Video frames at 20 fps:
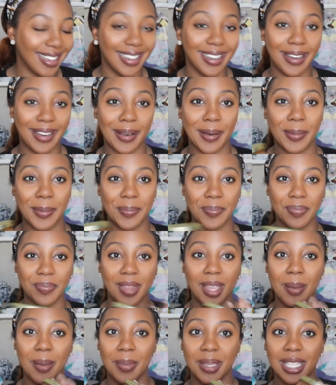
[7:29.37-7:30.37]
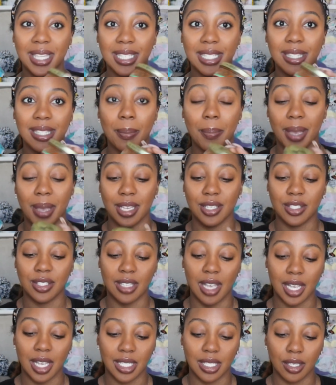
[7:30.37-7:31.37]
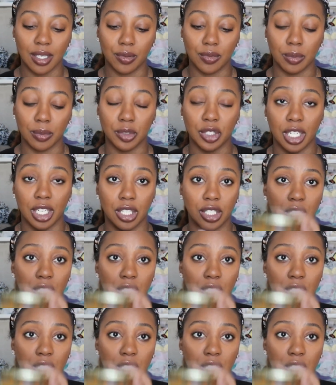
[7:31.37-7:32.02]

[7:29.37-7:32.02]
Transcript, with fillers: um, but this is the best salsa from Trader